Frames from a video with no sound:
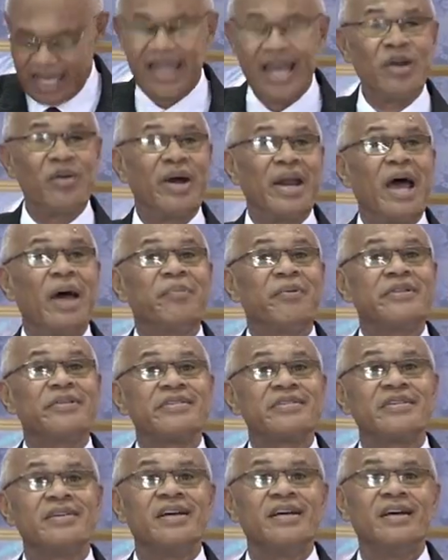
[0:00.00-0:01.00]
then what
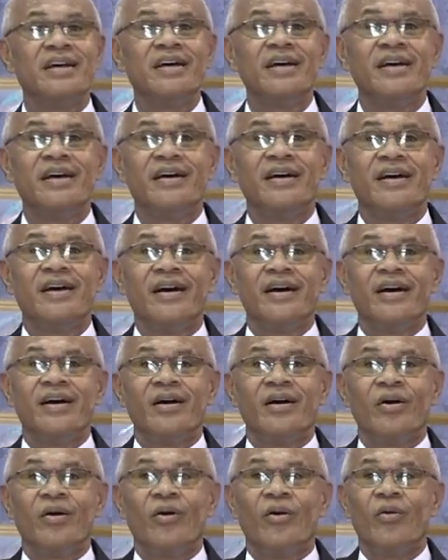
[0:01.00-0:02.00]
happens?
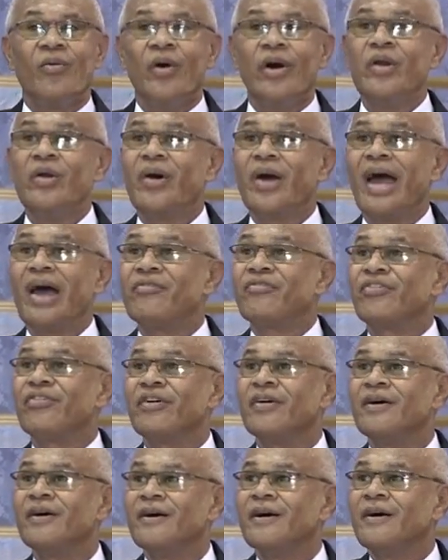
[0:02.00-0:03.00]
When you have
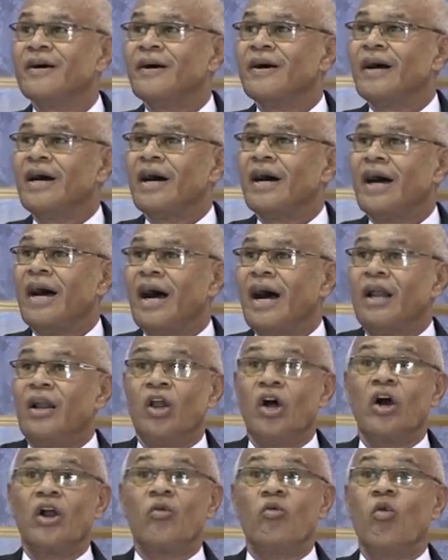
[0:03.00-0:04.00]
a
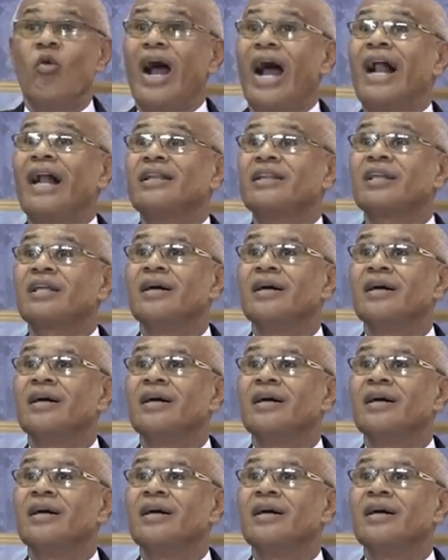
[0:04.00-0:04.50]
lot of wealth,